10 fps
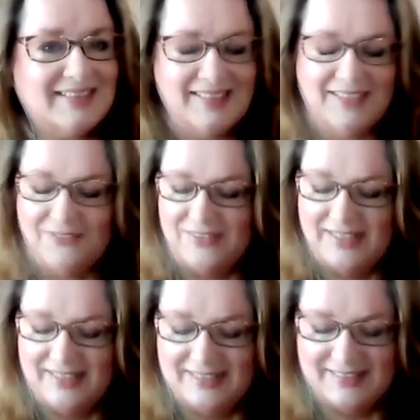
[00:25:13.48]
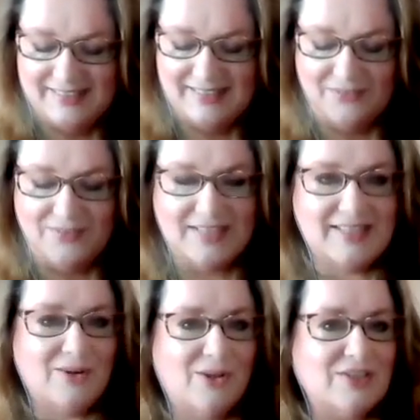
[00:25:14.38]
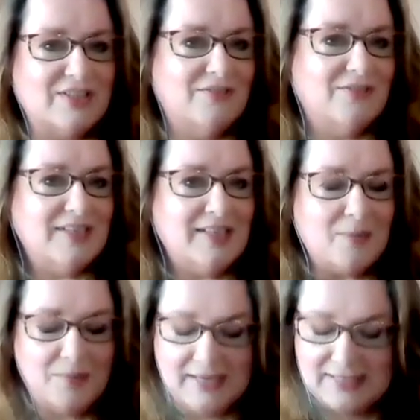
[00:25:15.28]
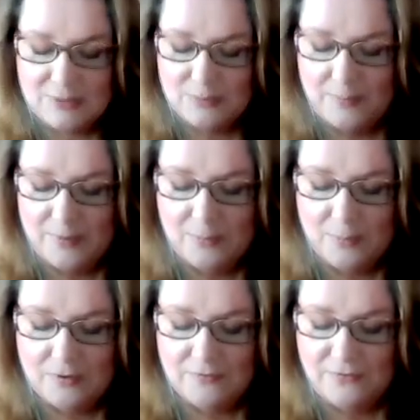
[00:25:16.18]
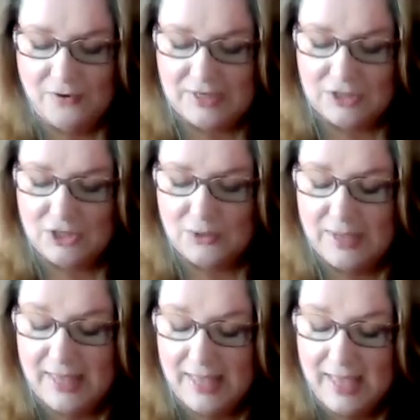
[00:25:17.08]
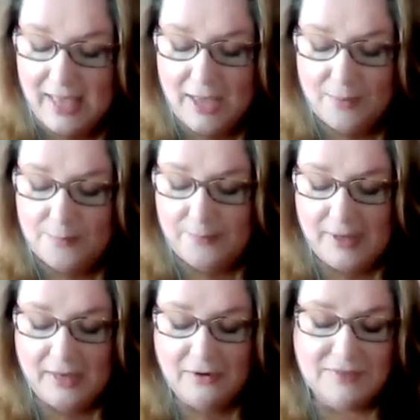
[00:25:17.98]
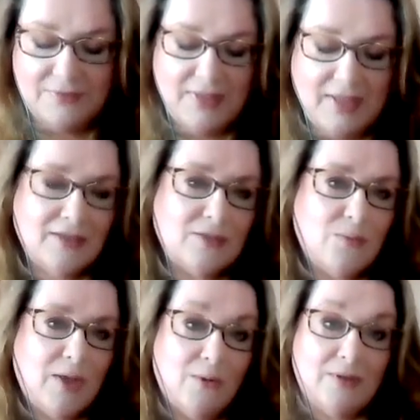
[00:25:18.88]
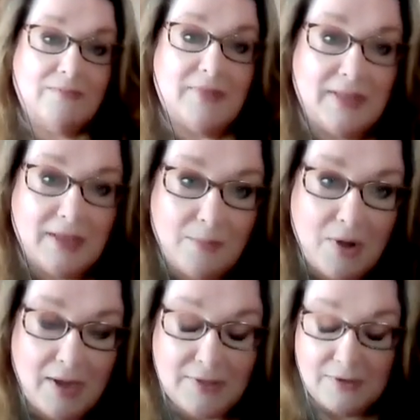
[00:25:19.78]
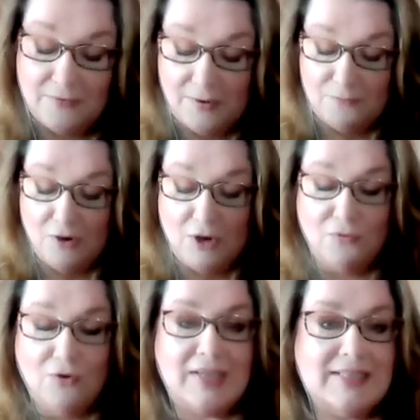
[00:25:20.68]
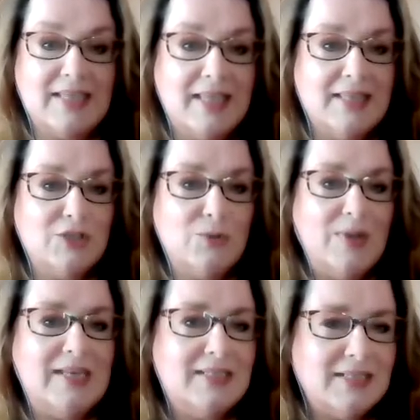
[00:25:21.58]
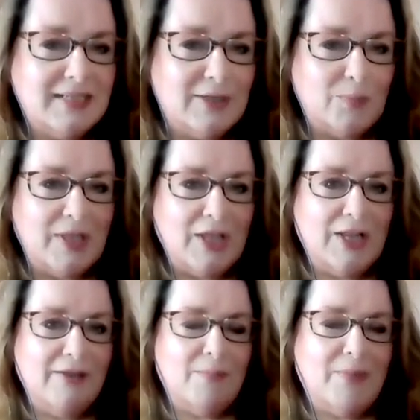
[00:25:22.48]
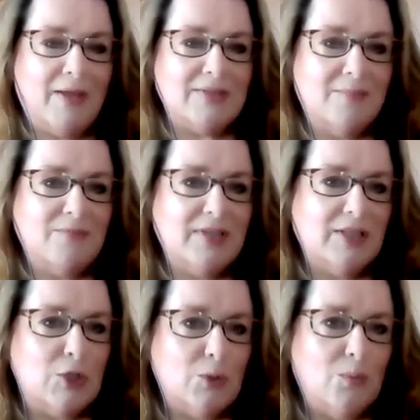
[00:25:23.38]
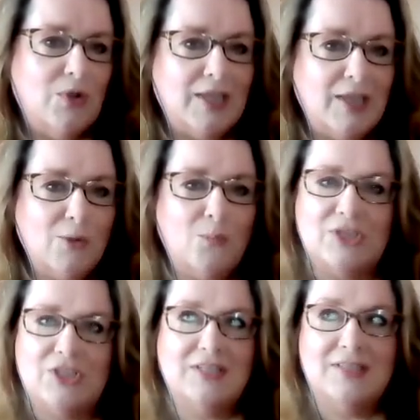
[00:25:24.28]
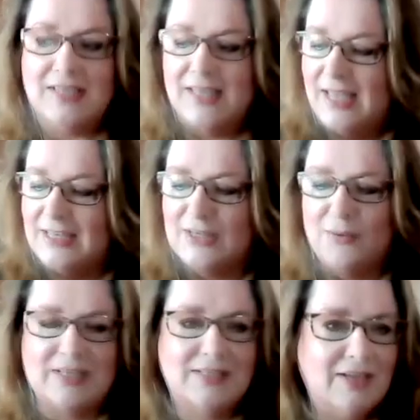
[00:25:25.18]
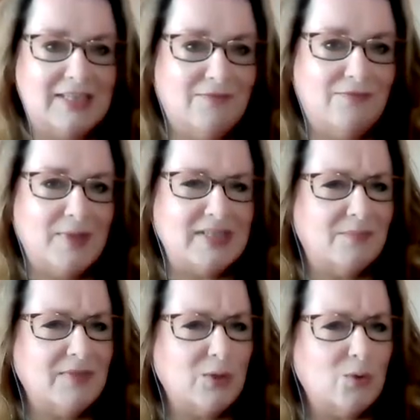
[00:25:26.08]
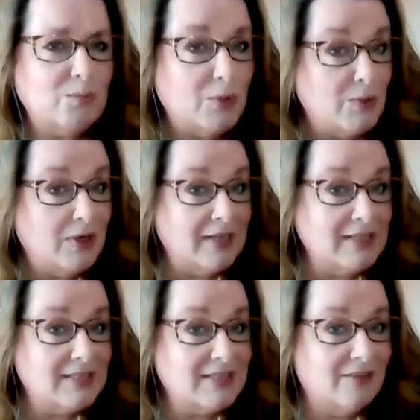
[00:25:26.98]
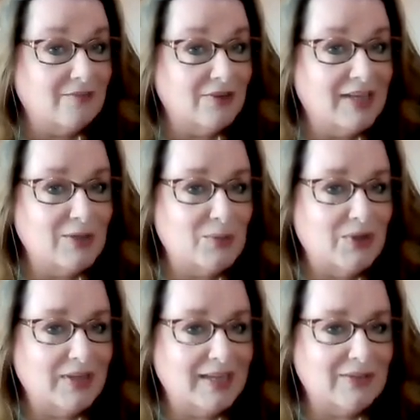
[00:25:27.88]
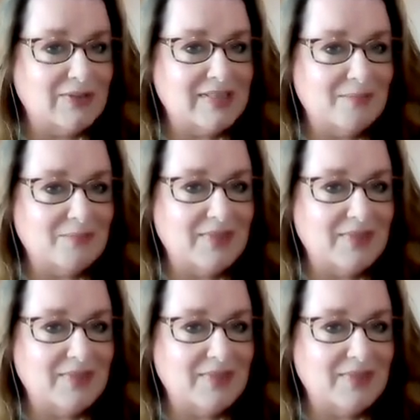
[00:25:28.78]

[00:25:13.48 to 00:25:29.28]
Lovely, lovely. So lots of places where people can find you. And I think as well, I don't know if I'm right or wrong in saying this, you hinted a little bit earlier about something that you're working on, which is so exciting for me, something called Moonlight. Is that right? Are you working on something?